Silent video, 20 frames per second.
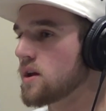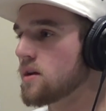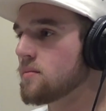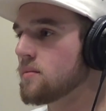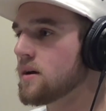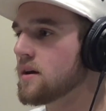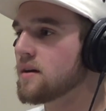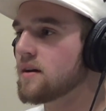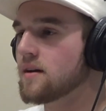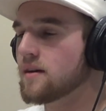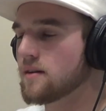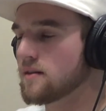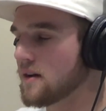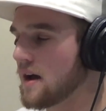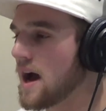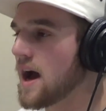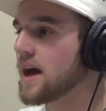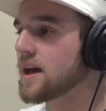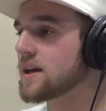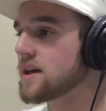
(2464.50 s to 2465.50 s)
because the
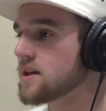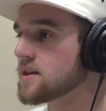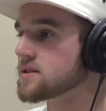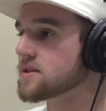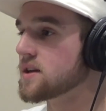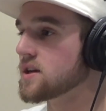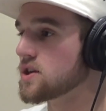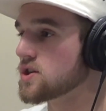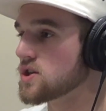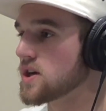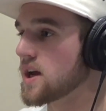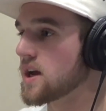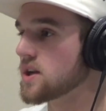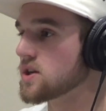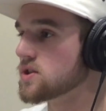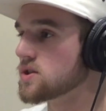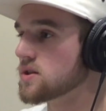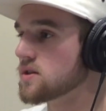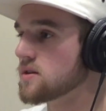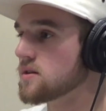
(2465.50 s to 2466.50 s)
dream, high key,
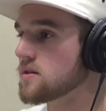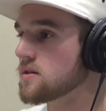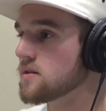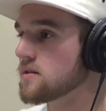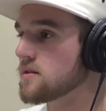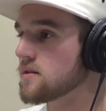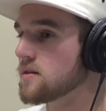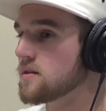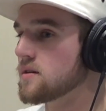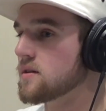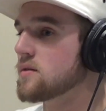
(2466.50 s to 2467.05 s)
is going to change.